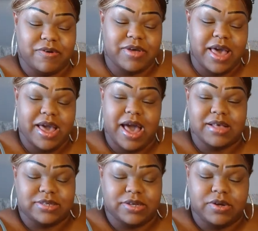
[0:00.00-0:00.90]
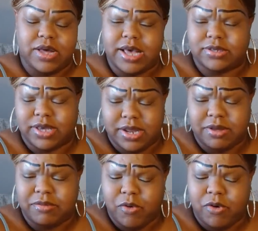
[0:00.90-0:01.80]
Okay, I see you guys
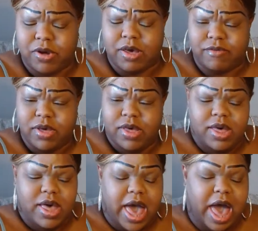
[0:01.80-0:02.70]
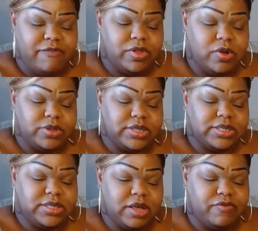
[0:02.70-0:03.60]
getting more inf- affluence and
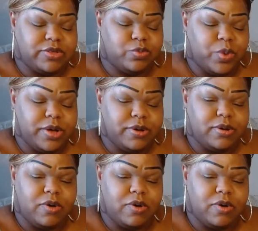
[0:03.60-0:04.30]
stuff as well.